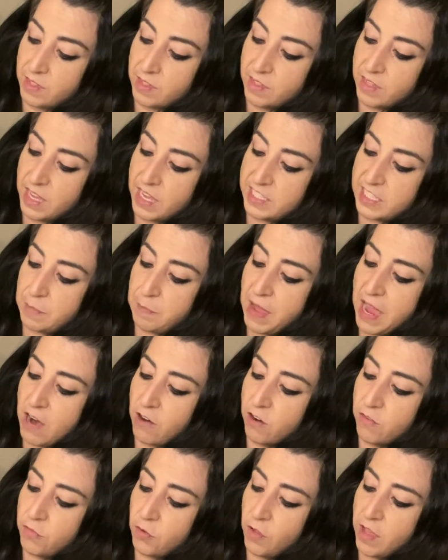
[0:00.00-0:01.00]
As a
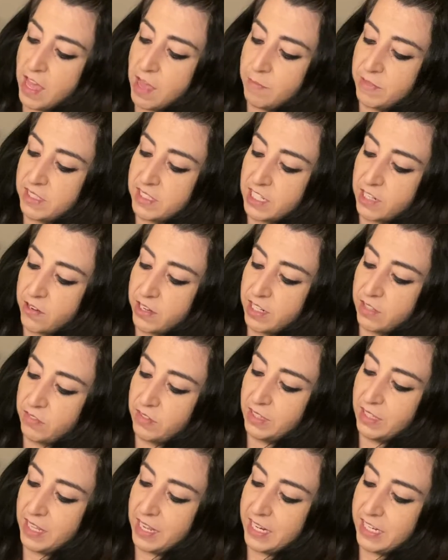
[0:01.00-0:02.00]
powerful emissary of
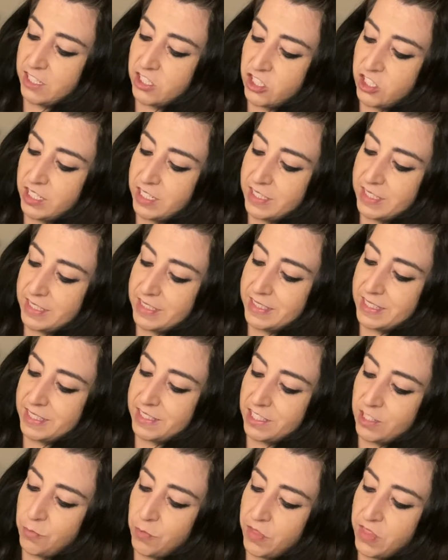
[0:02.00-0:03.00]
light, she has
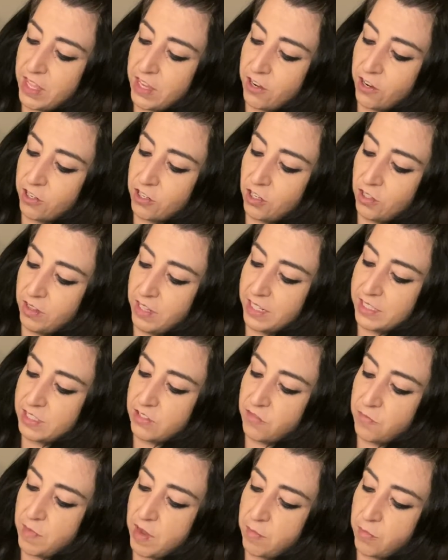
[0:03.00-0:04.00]
existed within our
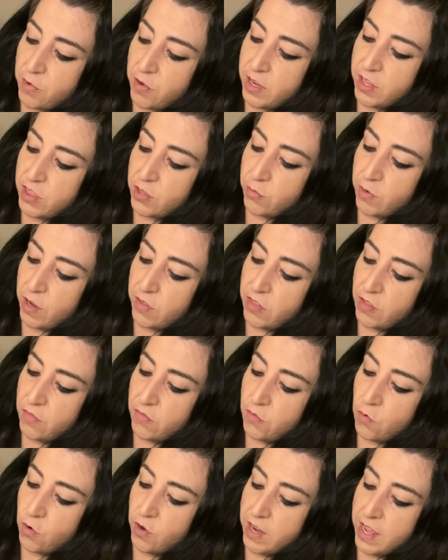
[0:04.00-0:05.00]
collective memory throughout the
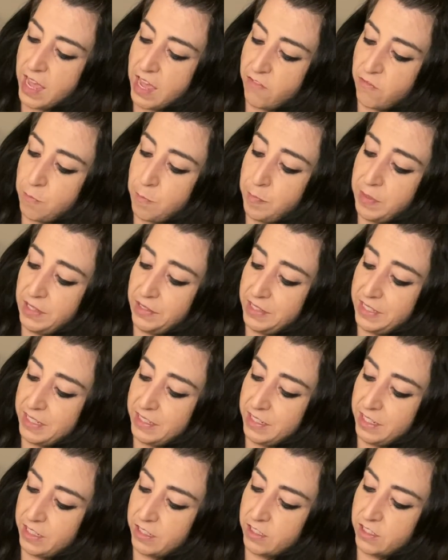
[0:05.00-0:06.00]
4.5 billion
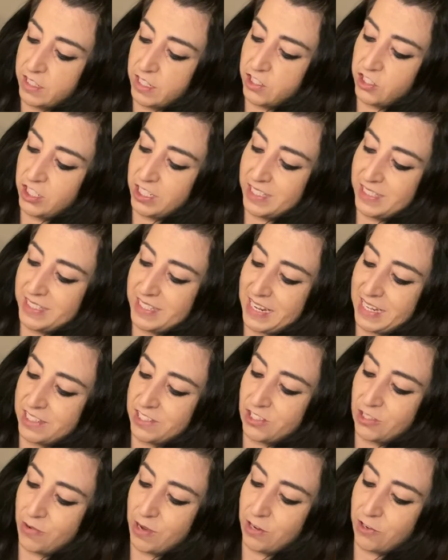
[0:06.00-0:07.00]
years that she has
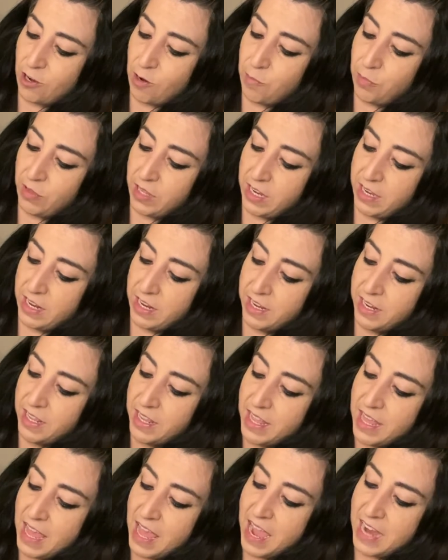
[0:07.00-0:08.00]
danced around our planet,
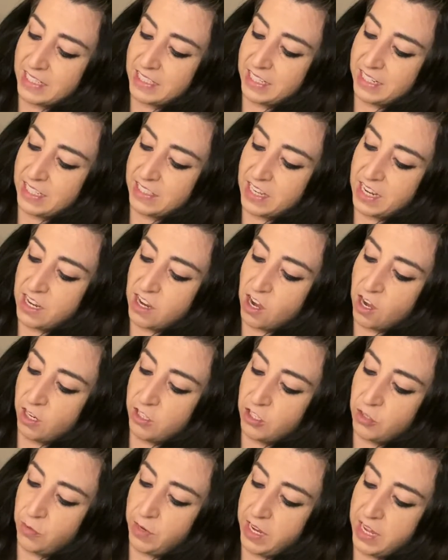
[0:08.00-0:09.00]
acting as a
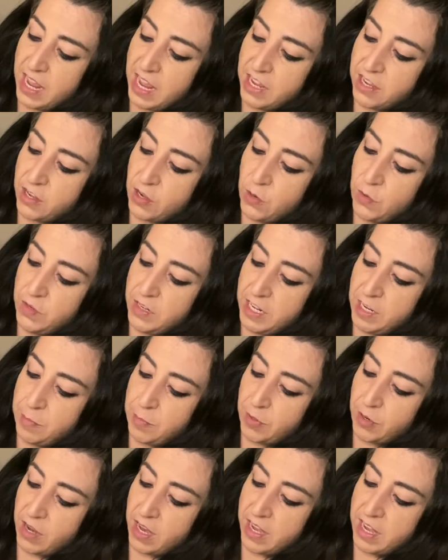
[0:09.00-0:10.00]
conduit, a code
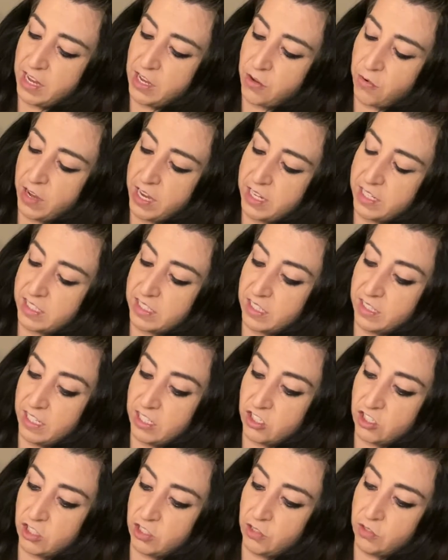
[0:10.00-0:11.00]
keeper, and a great
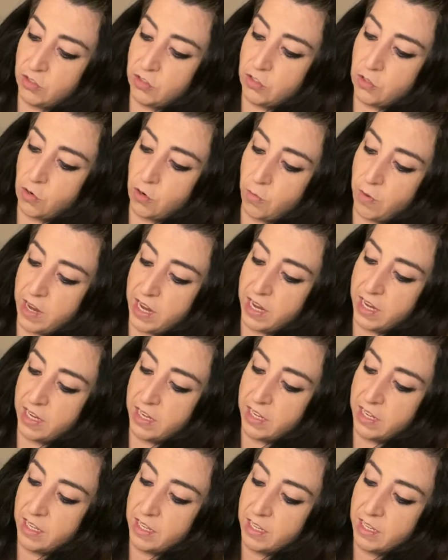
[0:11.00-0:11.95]
celestial doorway.